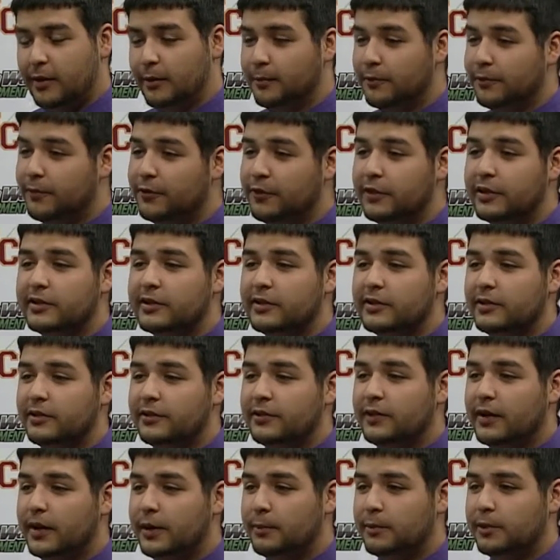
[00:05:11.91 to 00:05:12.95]
friends and your
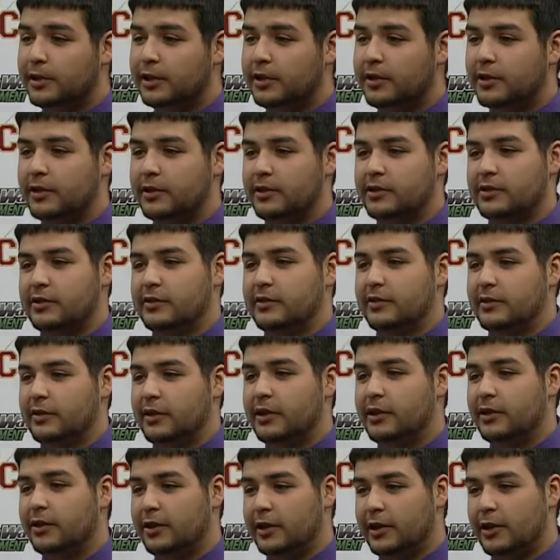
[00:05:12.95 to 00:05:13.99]
family could just
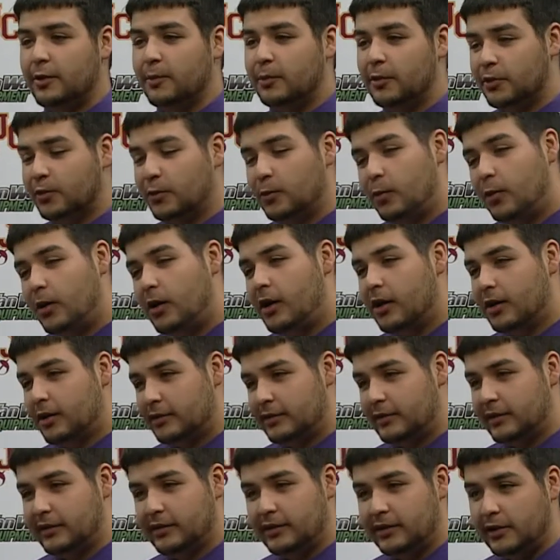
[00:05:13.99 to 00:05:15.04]
literally almost walk
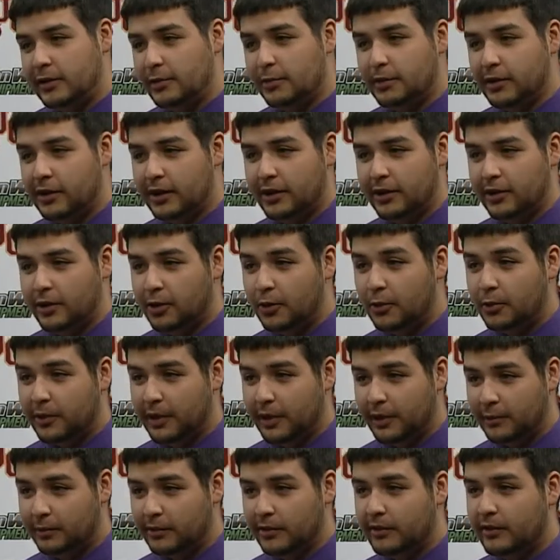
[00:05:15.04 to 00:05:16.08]
to see you play at your home
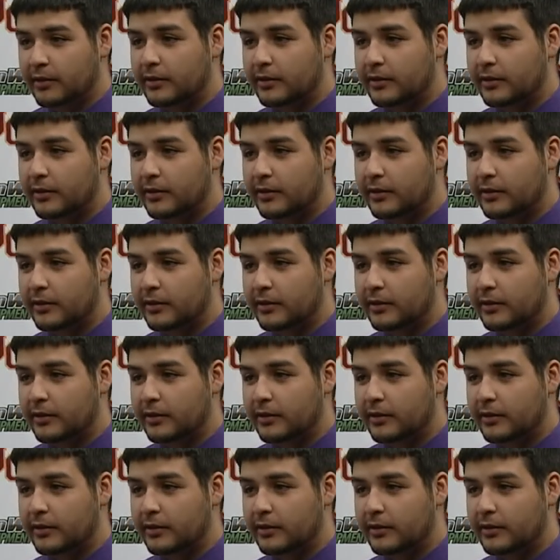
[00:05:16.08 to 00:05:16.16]
games?